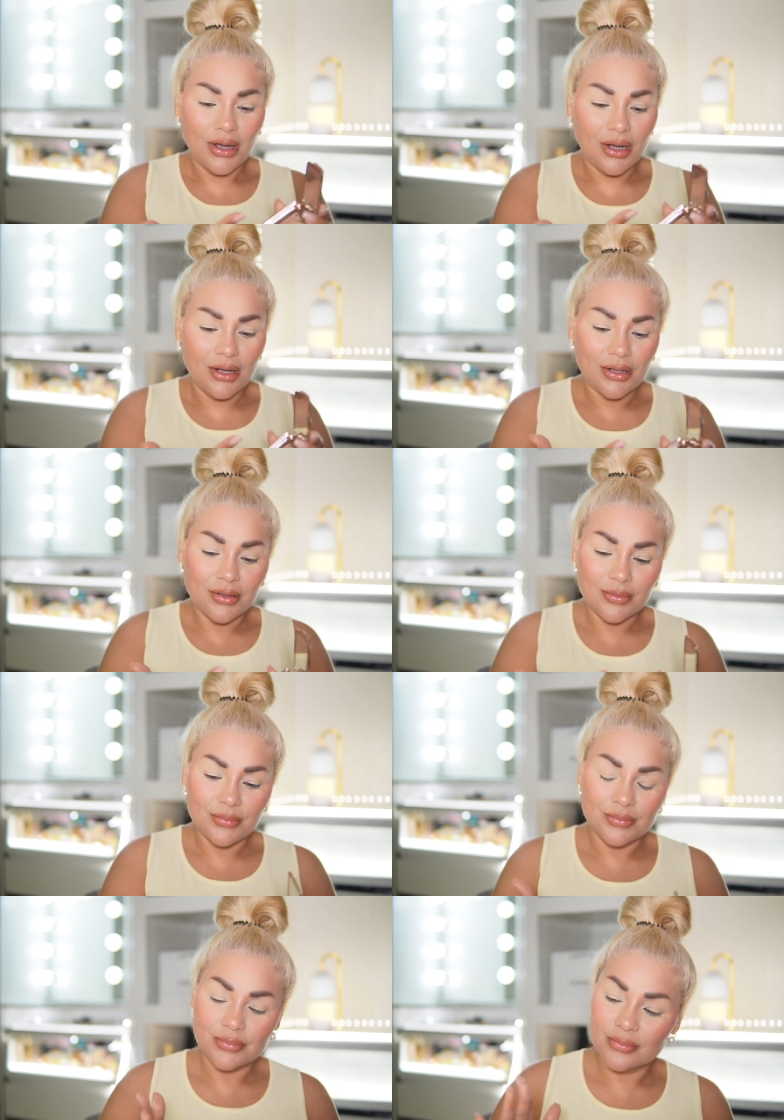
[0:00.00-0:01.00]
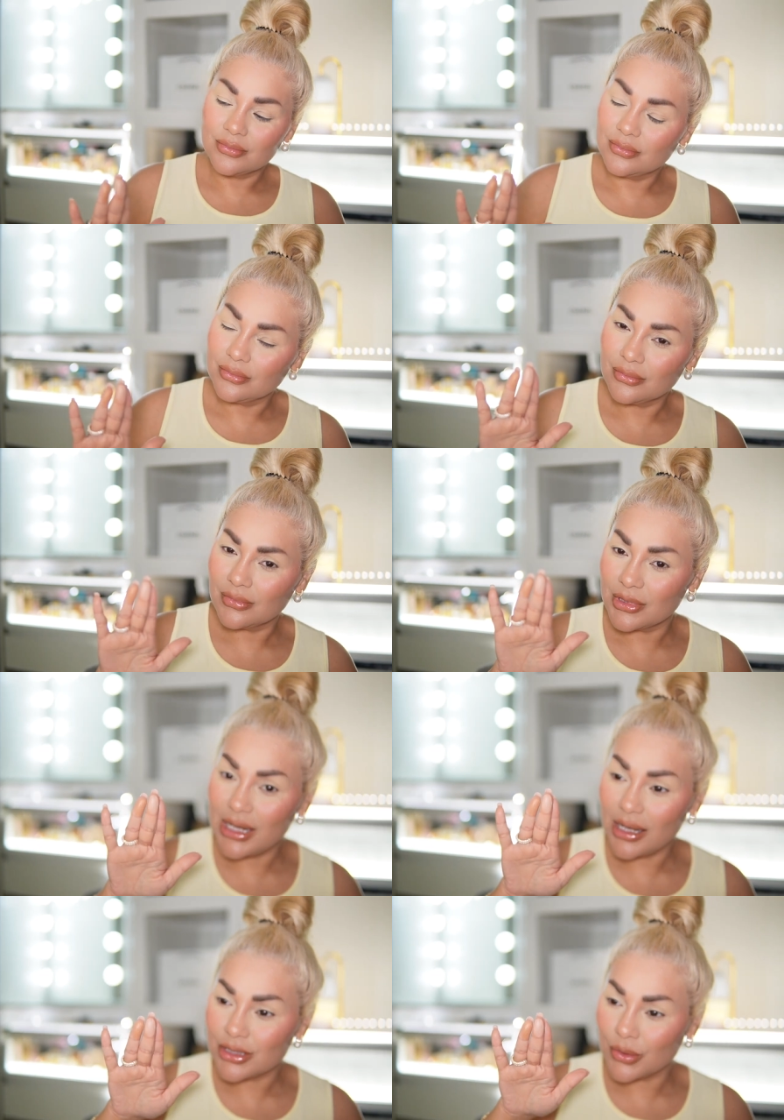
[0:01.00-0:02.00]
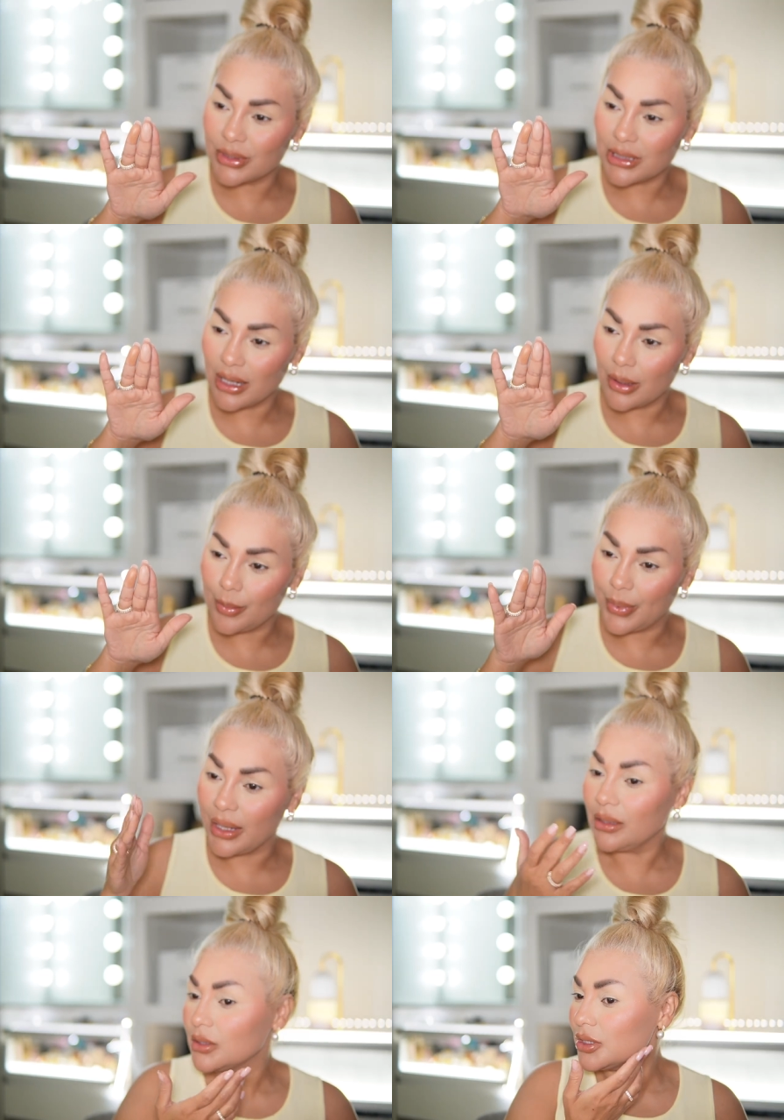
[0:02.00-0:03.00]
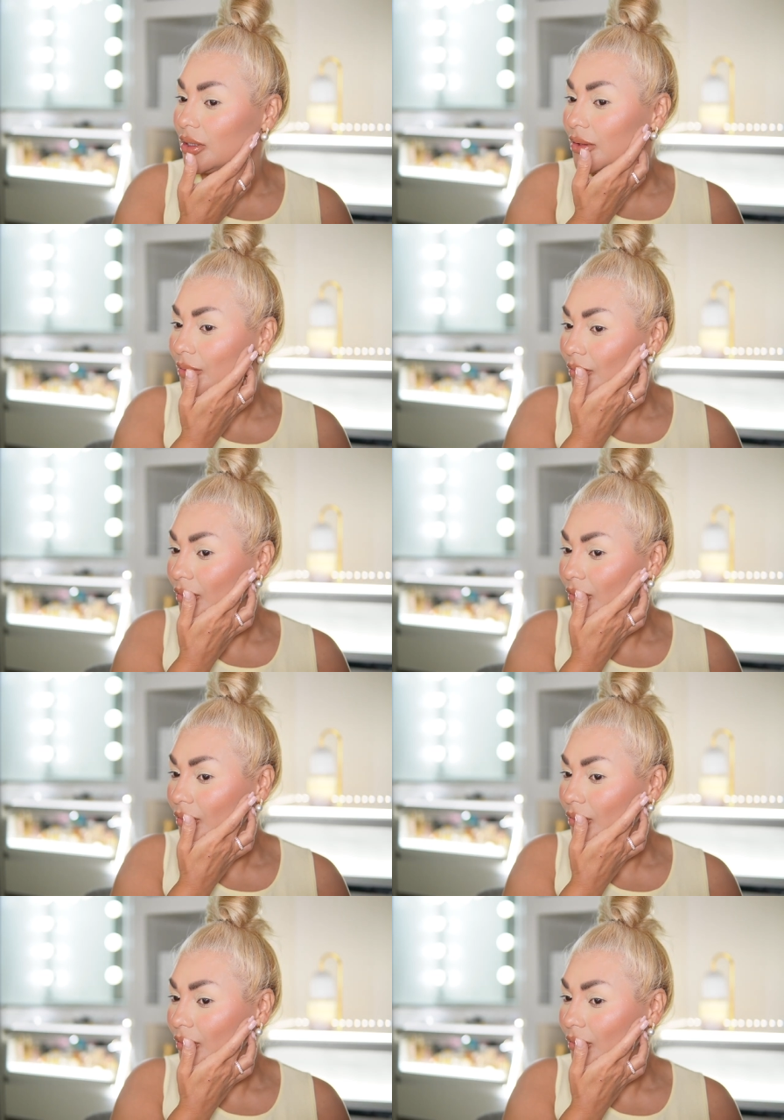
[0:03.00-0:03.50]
um, yeah, so it's like a beigey.